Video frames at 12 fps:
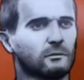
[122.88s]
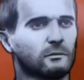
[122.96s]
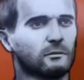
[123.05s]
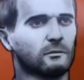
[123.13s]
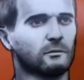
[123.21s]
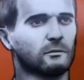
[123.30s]

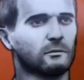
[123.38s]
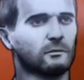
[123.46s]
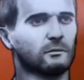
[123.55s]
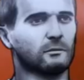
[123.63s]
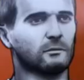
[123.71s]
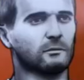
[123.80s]

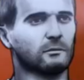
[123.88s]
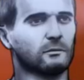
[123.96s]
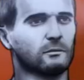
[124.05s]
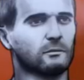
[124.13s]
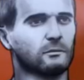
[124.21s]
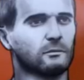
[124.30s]

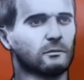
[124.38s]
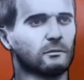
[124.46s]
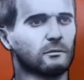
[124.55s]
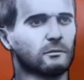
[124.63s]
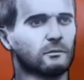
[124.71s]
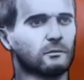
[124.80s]

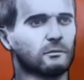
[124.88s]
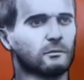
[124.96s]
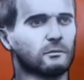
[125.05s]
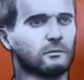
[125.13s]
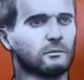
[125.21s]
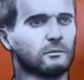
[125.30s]

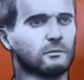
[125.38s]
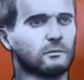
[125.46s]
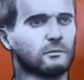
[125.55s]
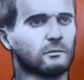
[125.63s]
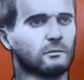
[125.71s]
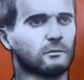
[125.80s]

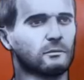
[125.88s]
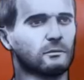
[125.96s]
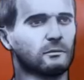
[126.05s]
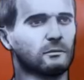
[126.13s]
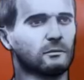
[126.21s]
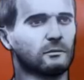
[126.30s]

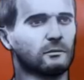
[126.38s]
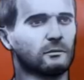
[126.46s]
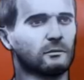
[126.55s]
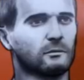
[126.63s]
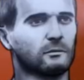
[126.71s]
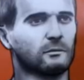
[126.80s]

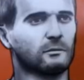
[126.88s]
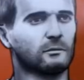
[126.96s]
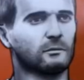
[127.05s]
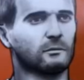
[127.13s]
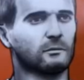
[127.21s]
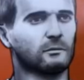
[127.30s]

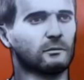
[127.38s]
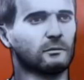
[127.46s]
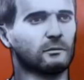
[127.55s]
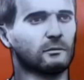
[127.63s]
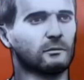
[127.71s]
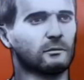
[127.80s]

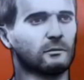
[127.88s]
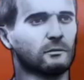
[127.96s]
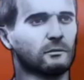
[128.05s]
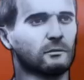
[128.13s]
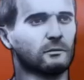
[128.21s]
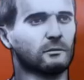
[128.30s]

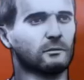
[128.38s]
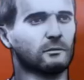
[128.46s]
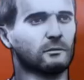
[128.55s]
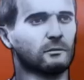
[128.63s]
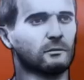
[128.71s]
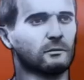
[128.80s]

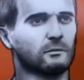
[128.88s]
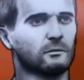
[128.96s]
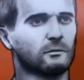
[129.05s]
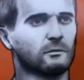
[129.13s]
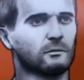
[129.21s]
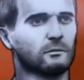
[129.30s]

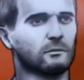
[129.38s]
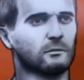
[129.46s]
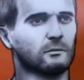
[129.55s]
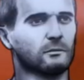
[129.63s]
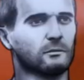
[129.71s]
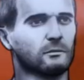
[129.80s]

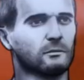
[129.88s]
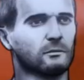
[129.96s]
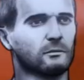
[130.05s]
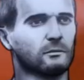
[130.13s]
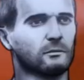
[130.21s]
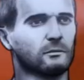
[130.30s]

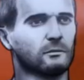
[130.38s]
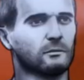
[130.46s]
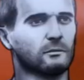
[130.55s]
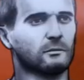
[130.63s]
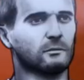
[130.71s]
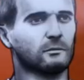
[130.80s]
(silent)